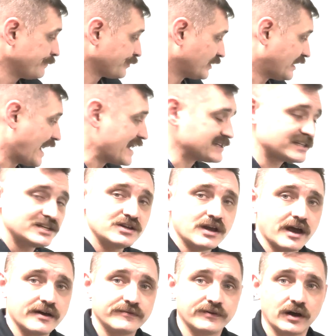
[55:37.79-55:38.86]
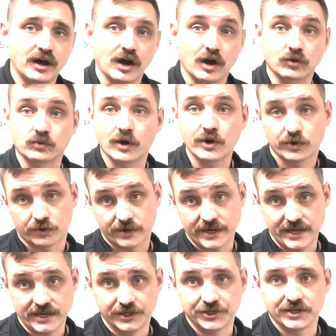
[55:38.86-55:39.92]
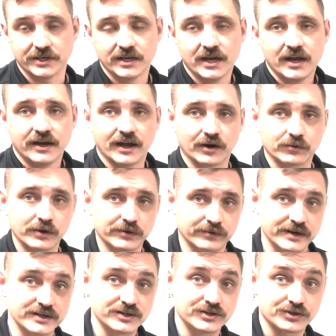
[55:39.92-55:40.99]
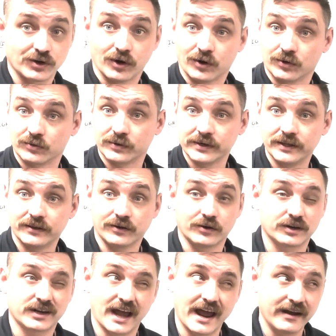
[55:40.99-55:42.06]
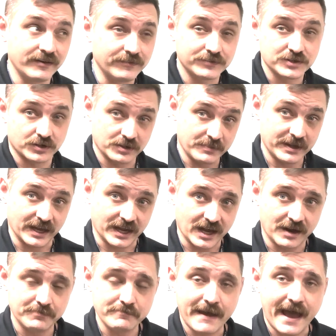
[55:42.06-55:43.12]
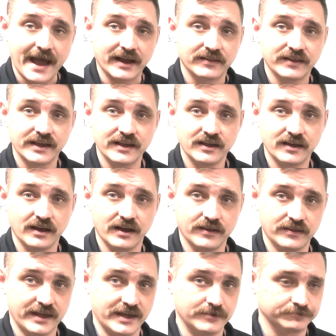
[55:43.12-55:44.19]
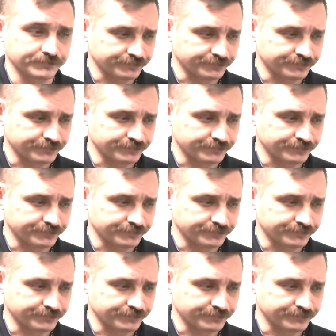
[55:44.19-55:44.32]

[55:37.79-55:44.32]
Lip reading: Lastly, you have a rotary engine. Now, rotary engines they're kind of starting to make a comeback. They